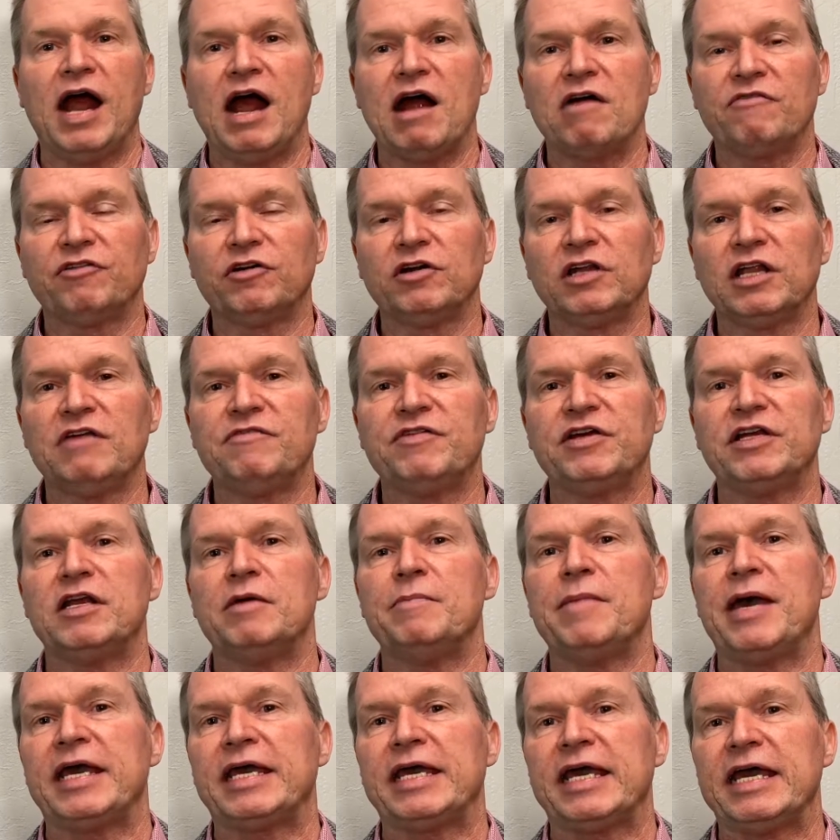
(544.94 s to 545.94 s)
ever living to
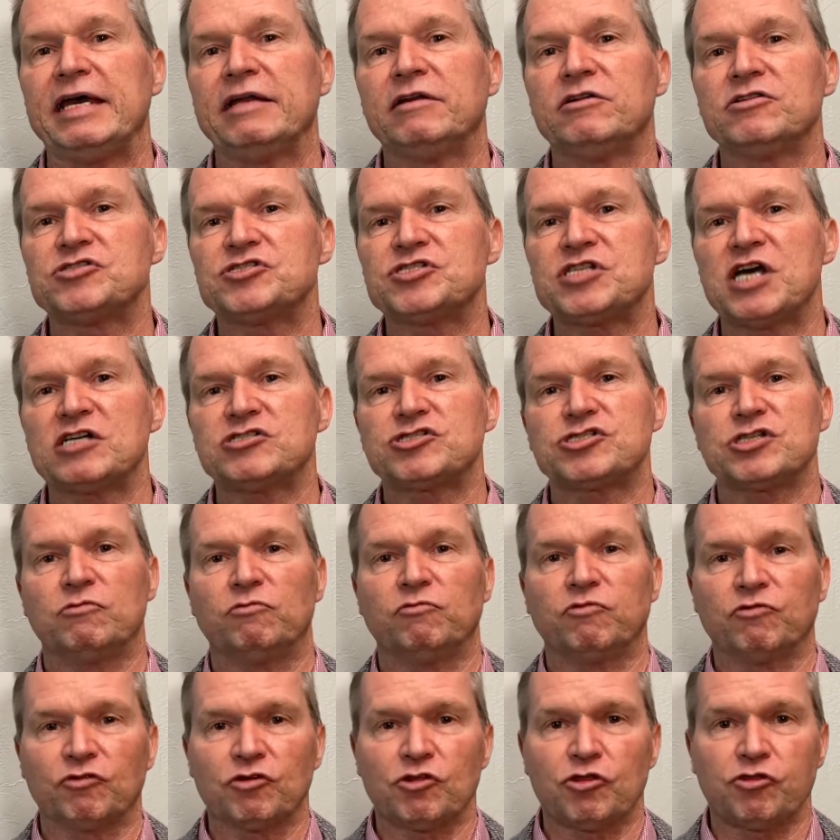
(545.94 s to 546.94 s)
make
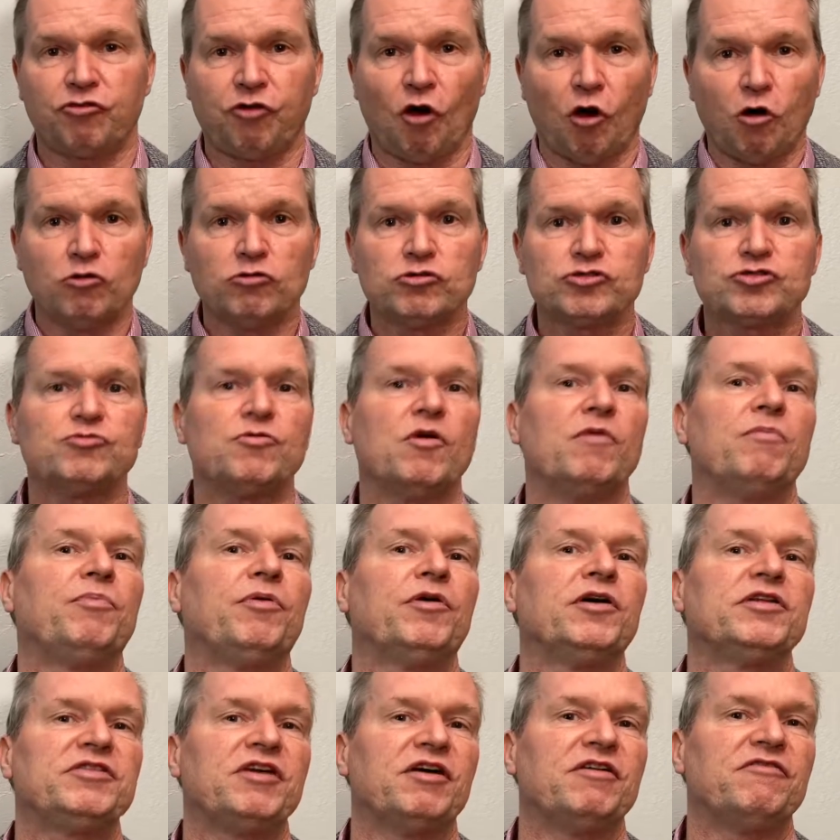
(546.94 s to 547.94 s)
intercession for those who have
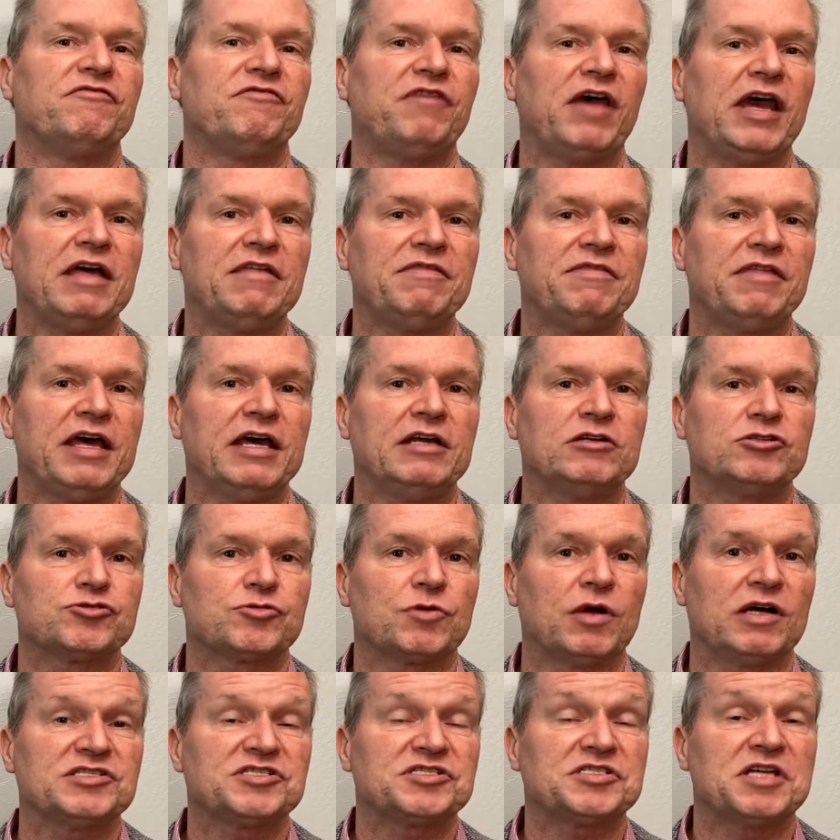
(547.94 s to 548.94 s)
put their faith and
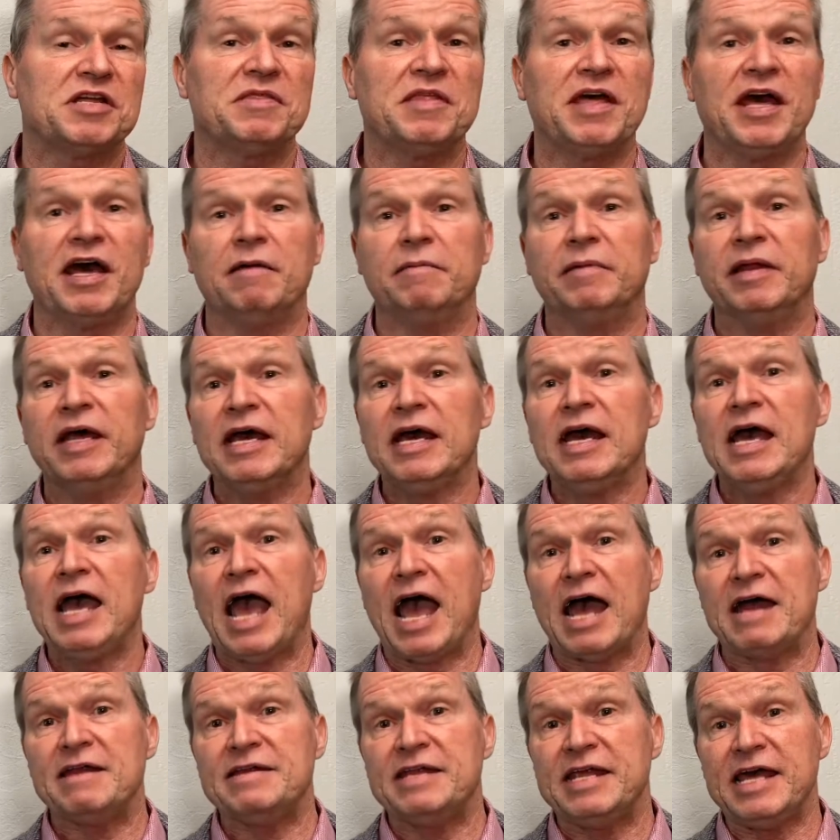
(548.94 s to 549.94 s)
trust in them.
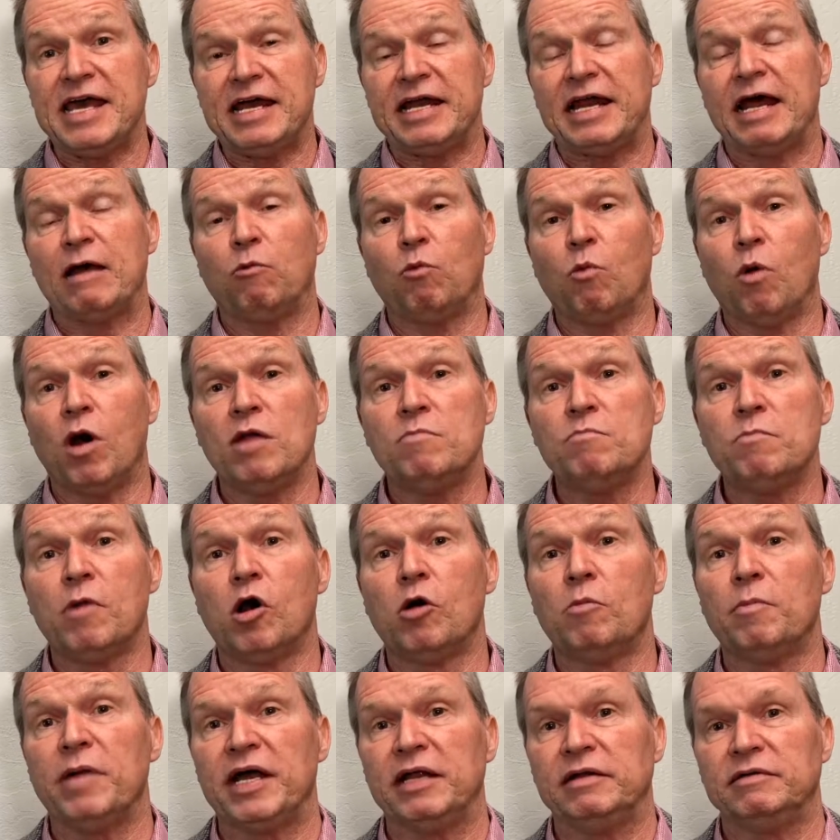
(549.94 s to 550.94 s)
And then at one
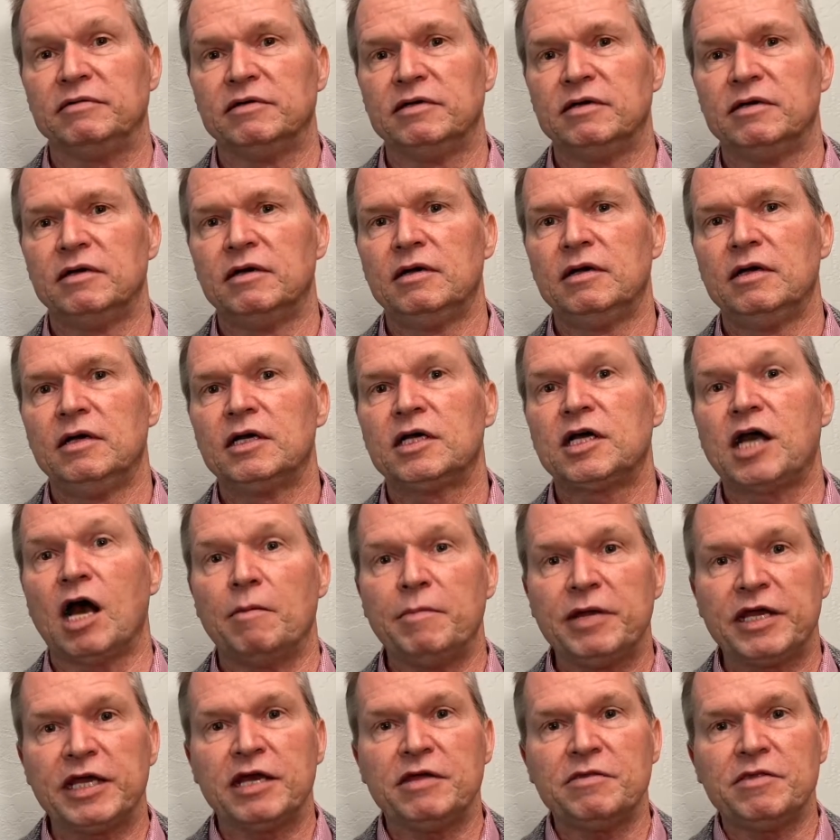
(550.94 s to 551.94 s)
moment,
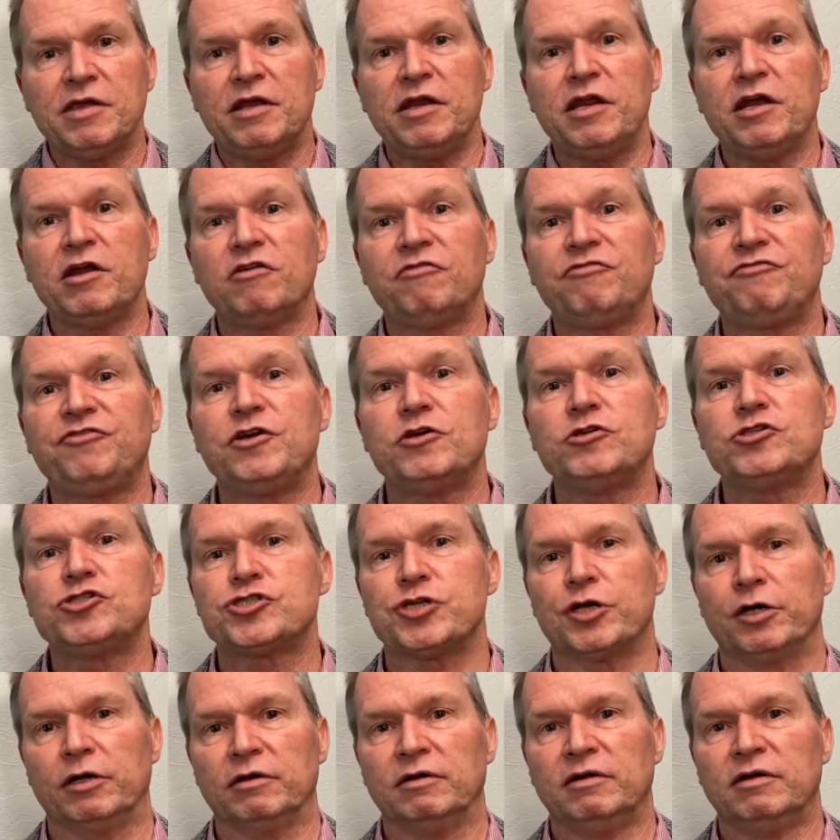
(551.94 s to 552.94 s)
coming in the near
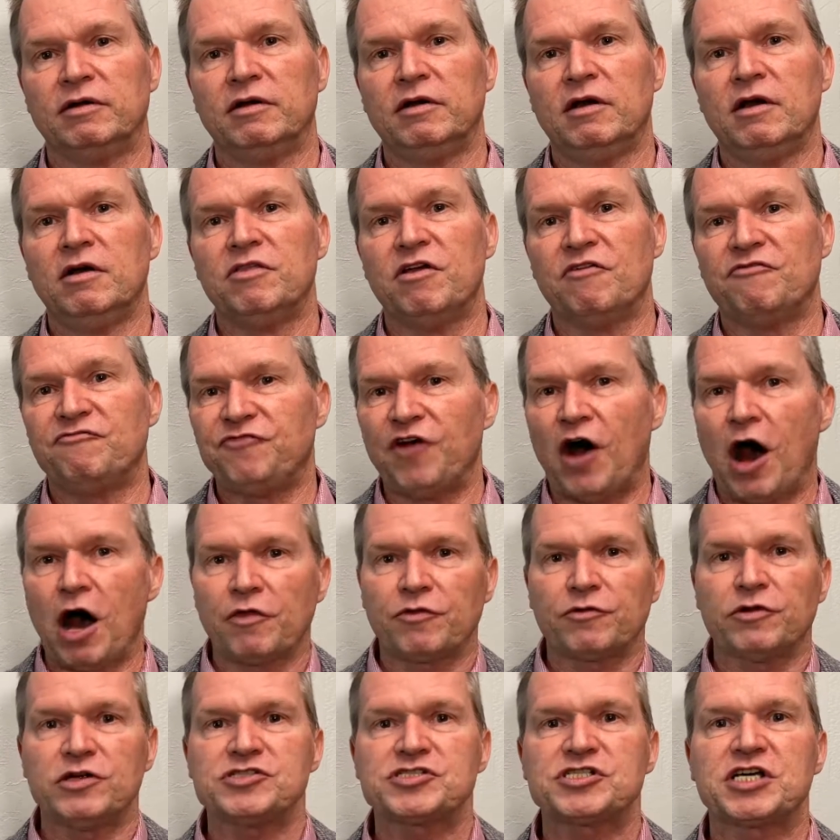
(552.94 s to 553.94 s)
future, the
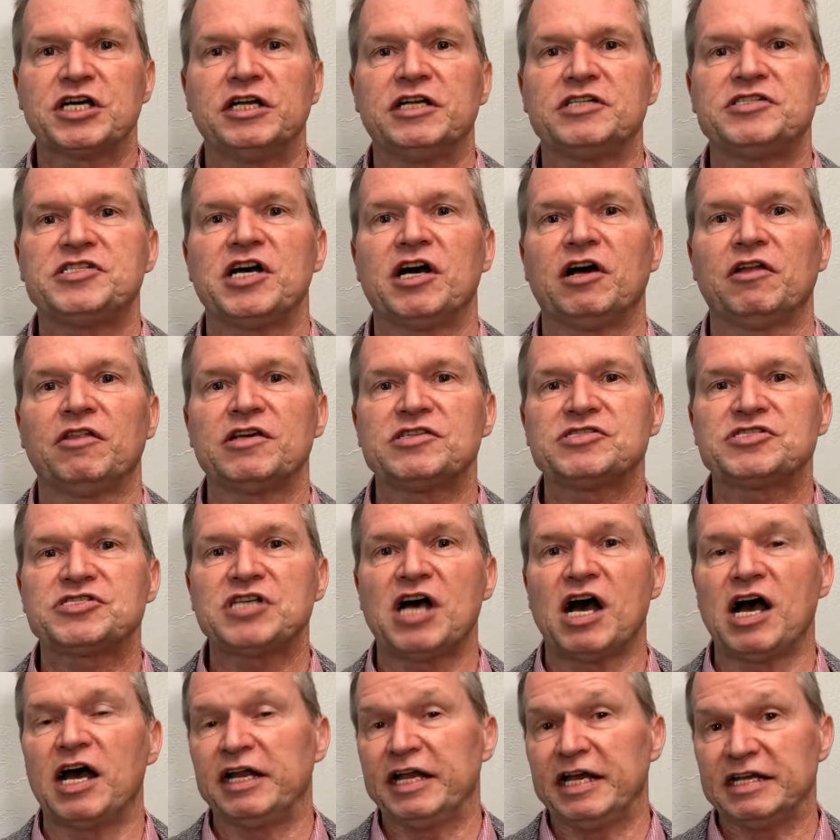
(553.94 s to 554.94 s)
Father is going to tell the
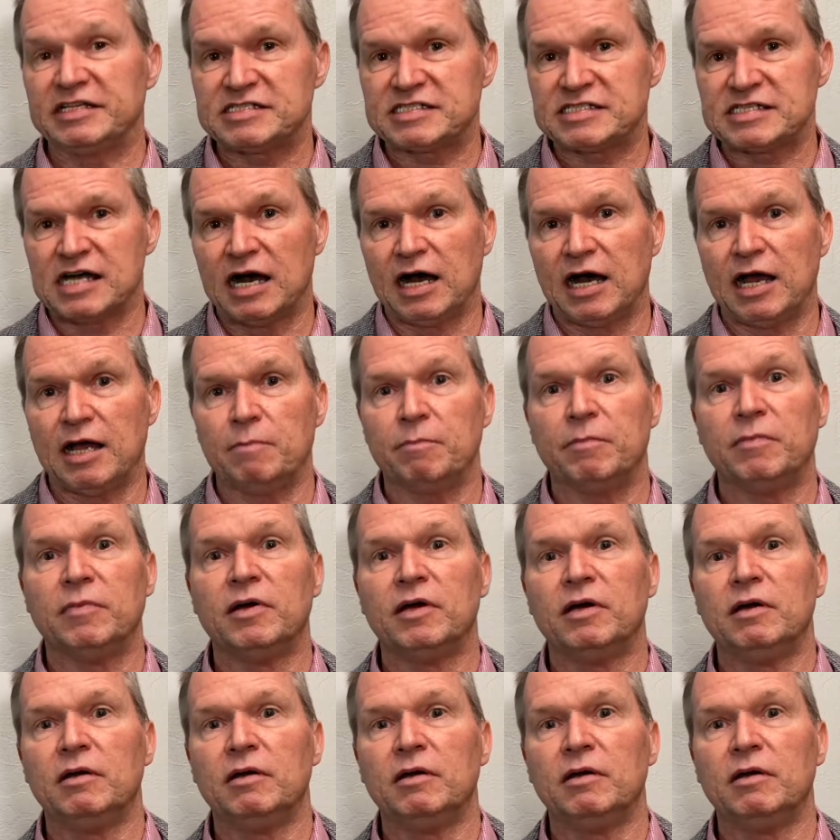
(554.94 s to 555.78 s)
Son it's time.